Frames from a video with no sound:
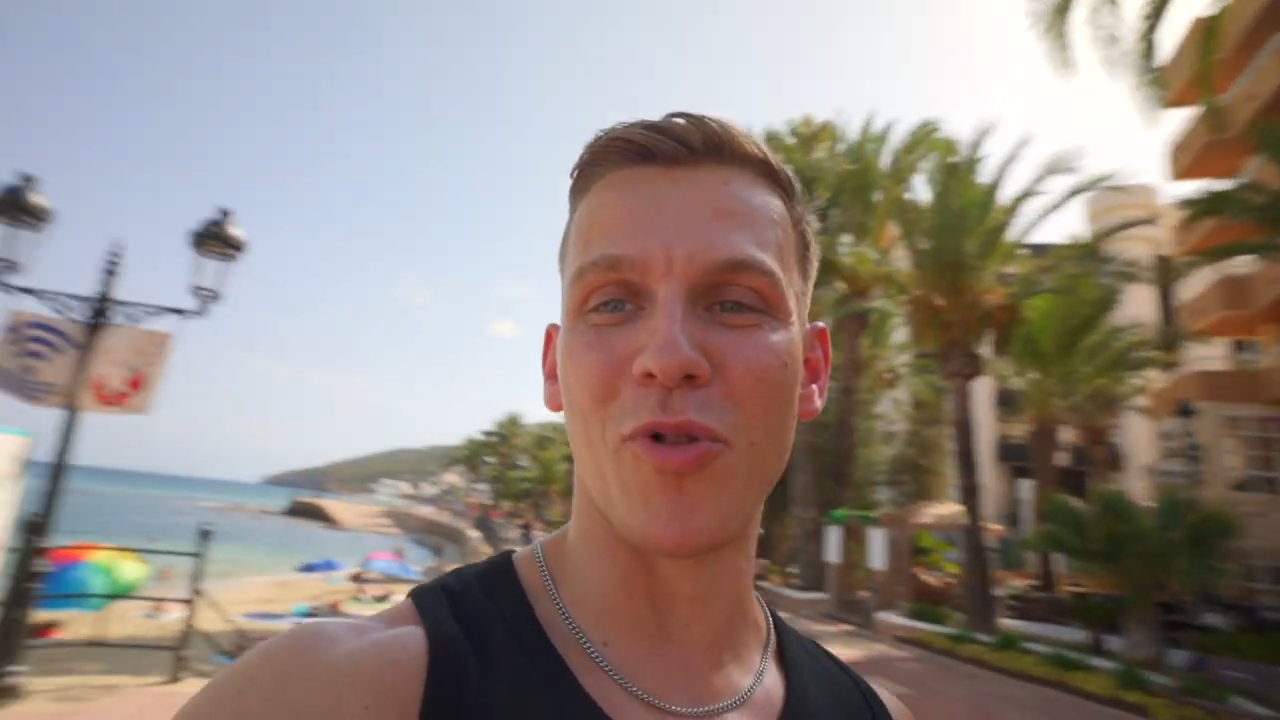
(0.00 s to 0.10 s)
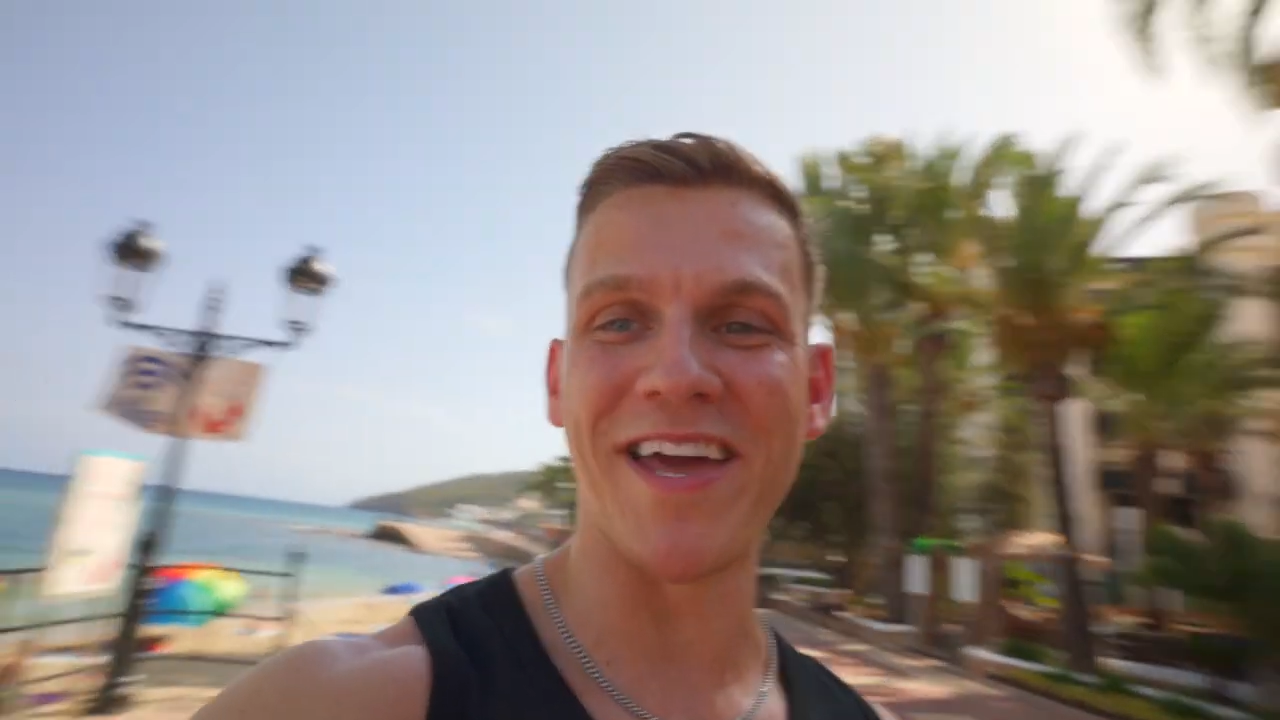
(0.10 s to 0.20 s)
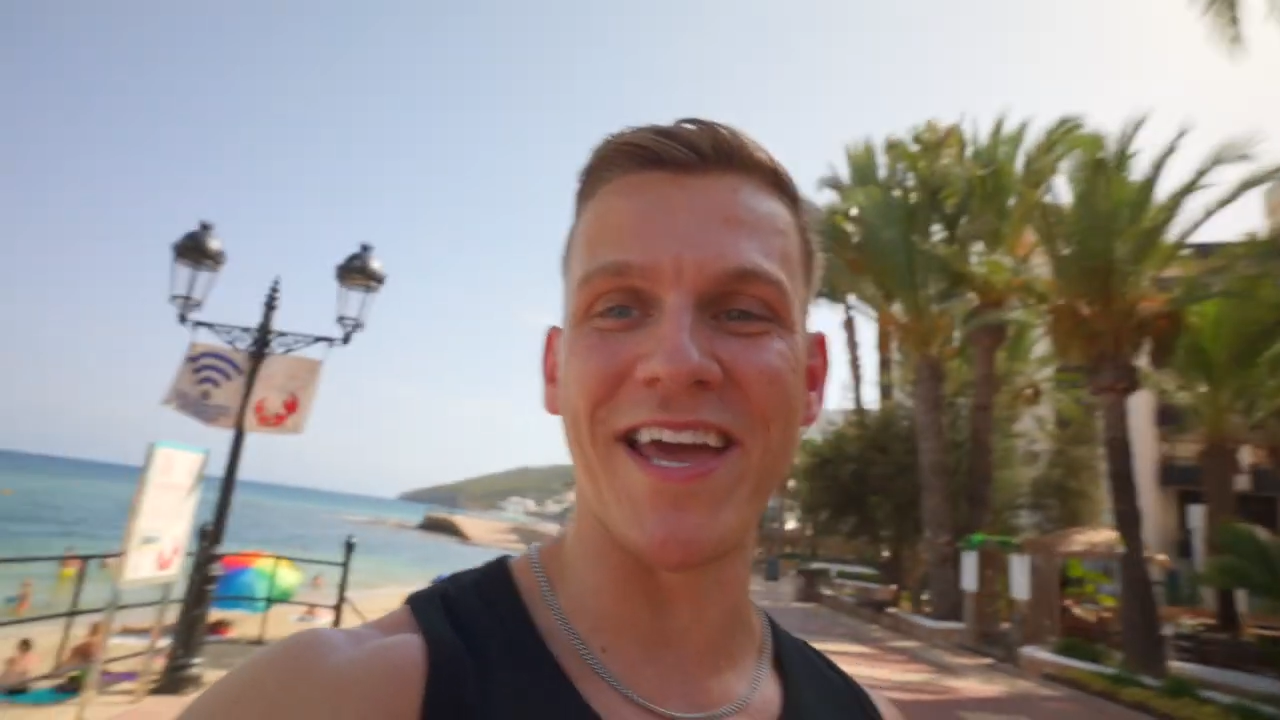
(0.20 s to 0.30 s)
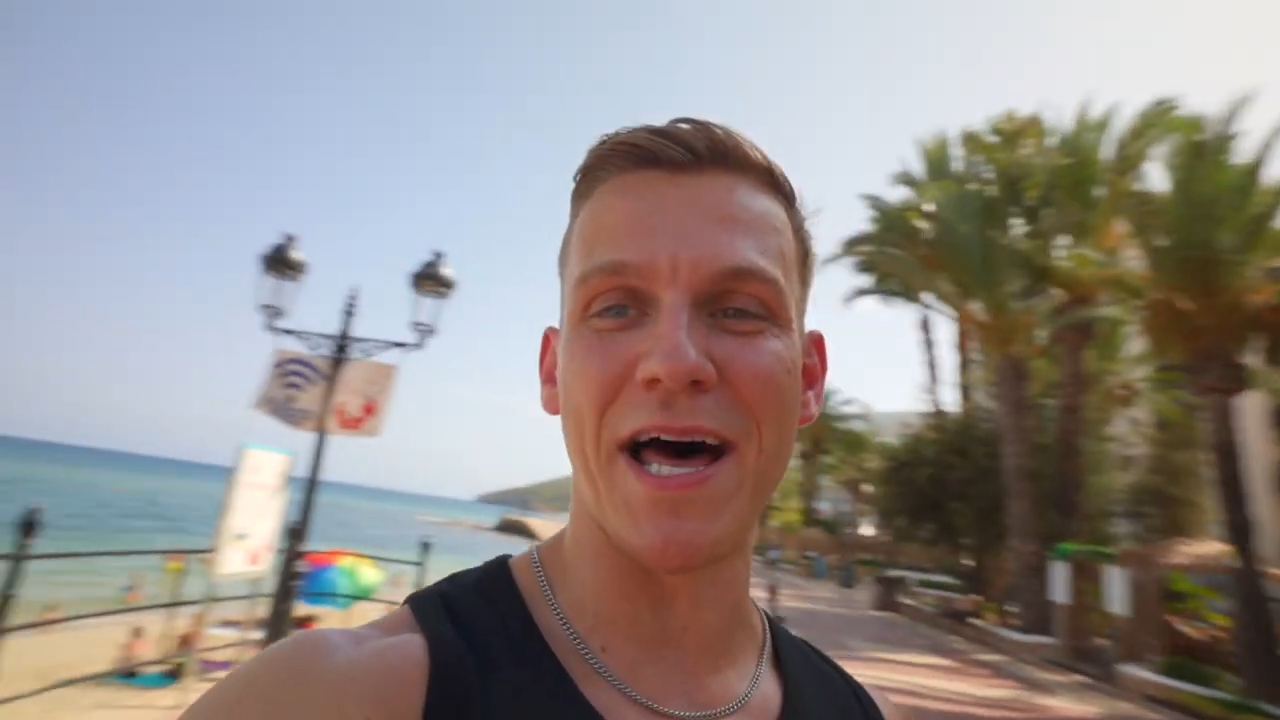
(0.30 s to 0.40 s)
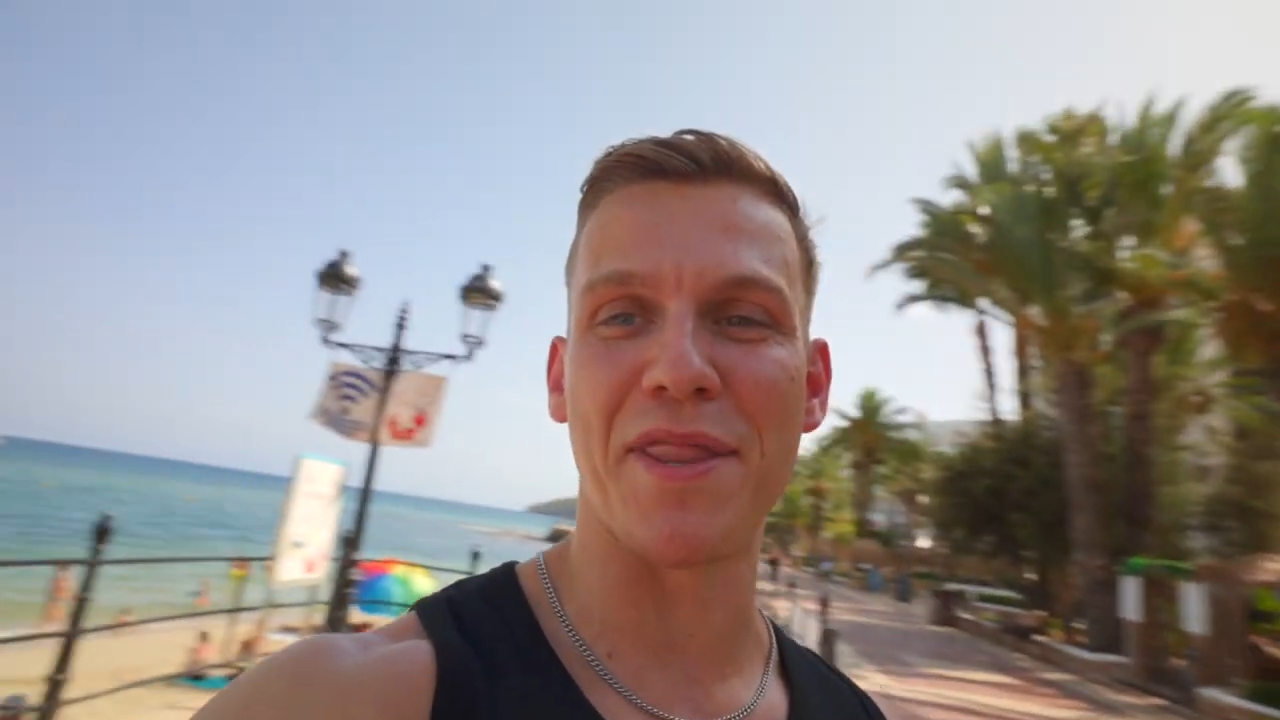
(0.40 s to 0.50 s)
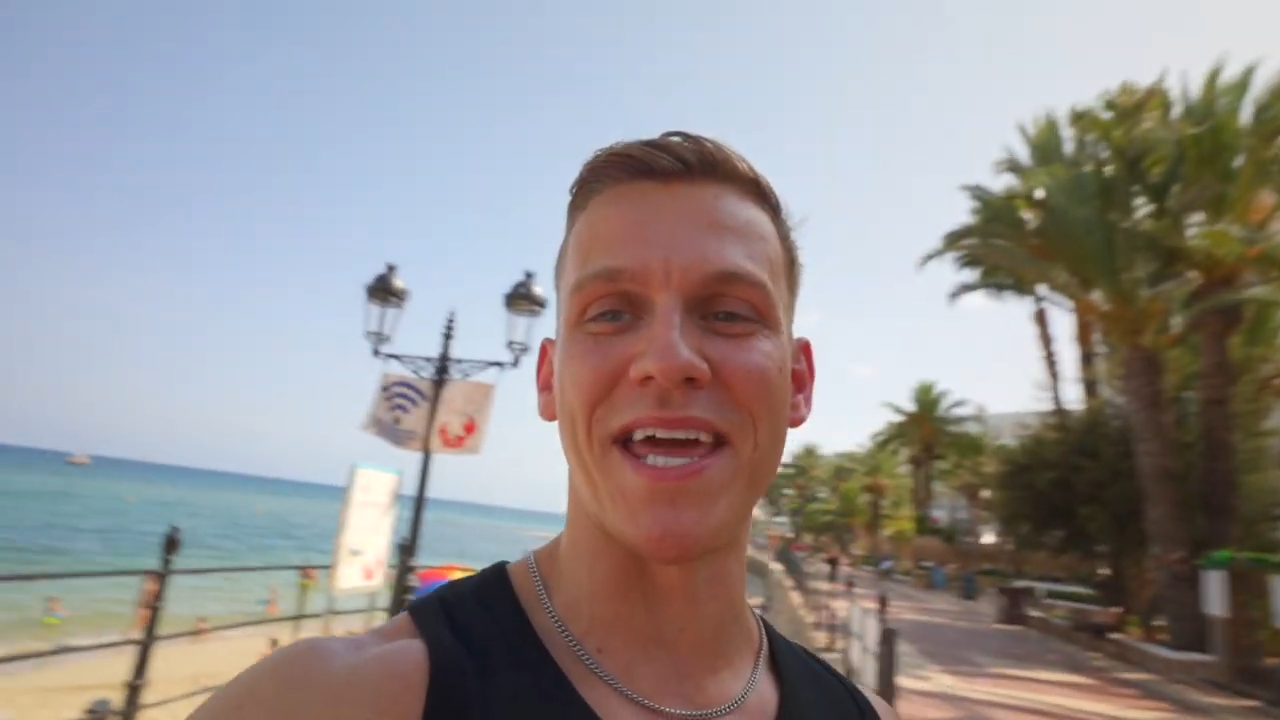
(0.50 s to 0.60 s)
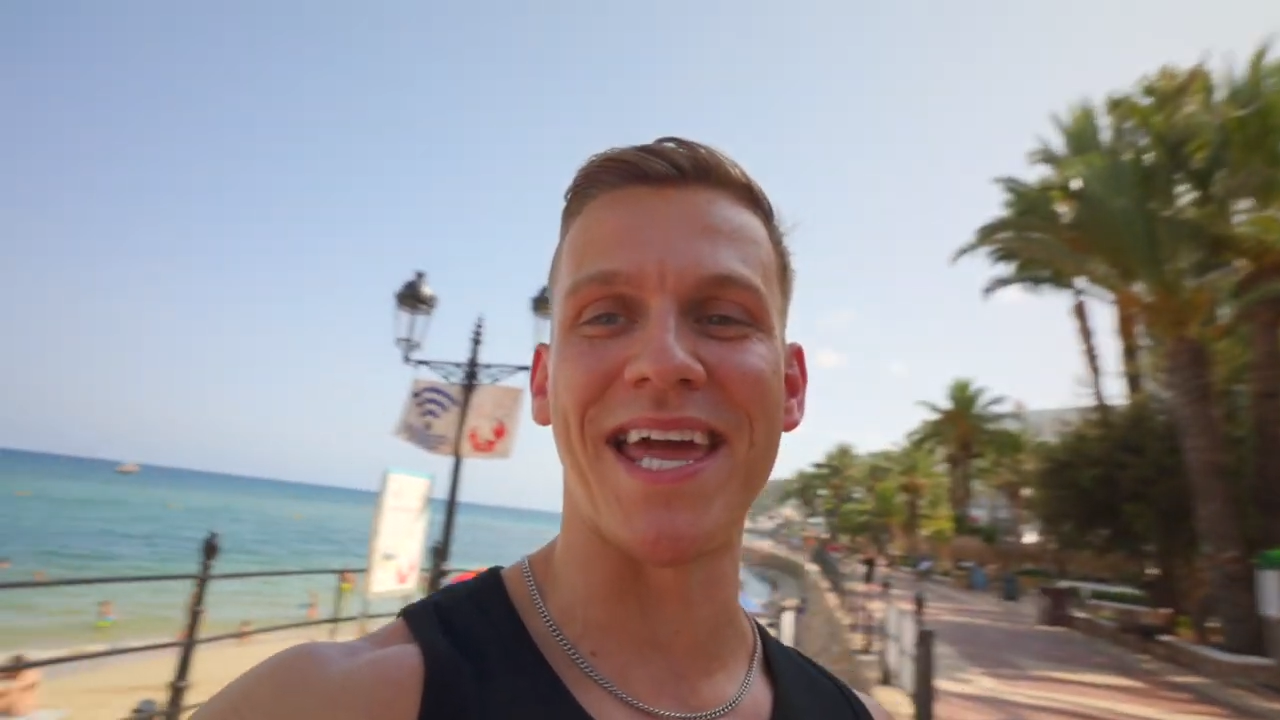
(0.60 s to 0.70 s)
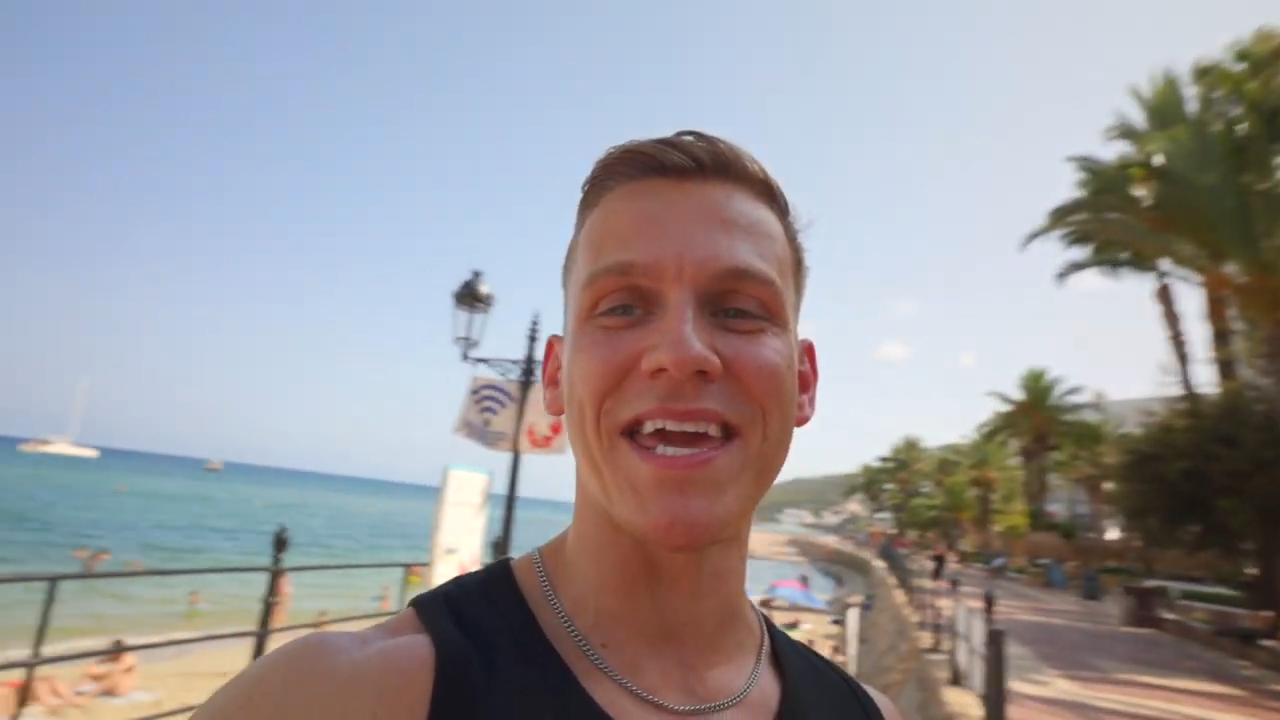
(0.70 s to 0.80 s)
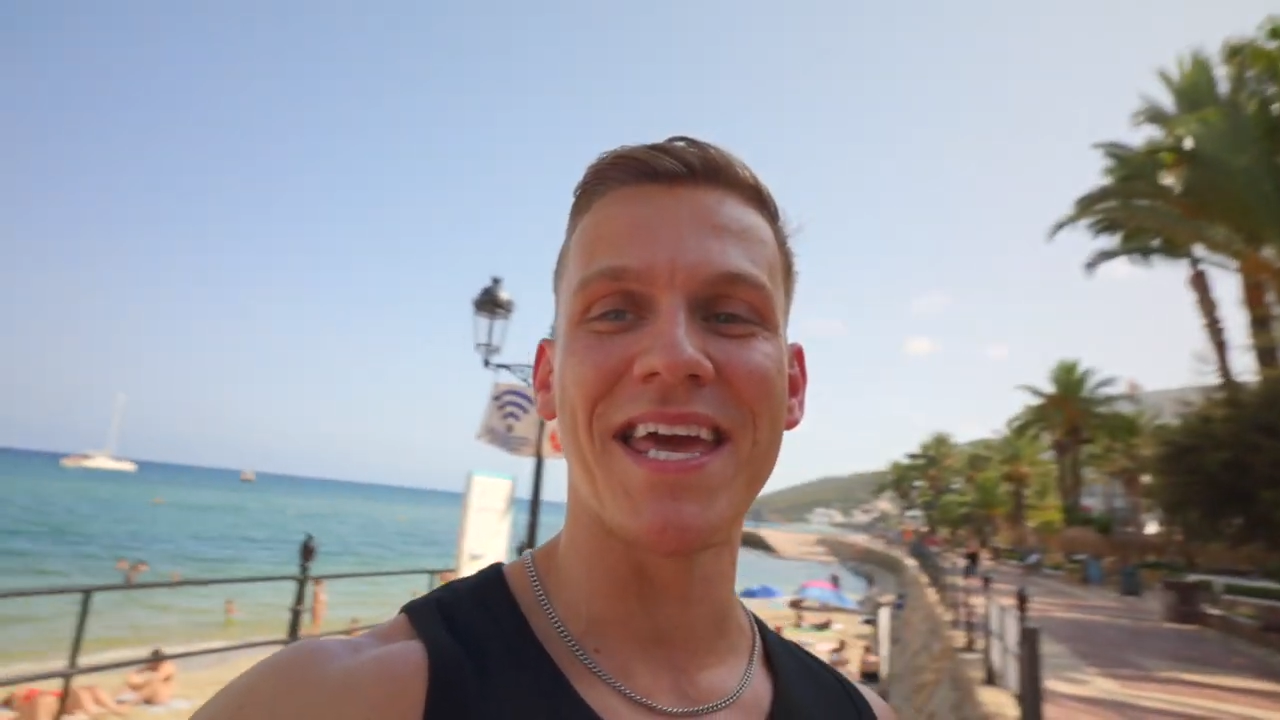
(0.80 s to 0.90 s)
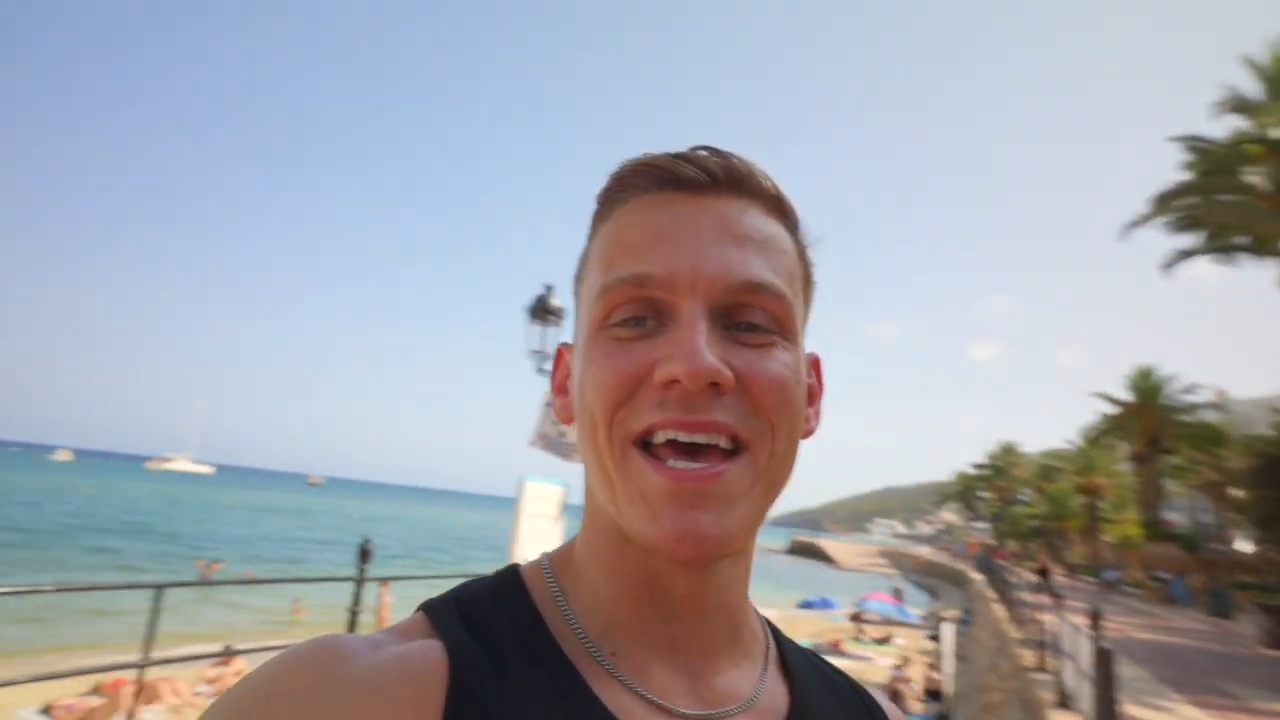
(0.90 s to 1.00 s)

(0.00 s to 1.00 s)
Like, I think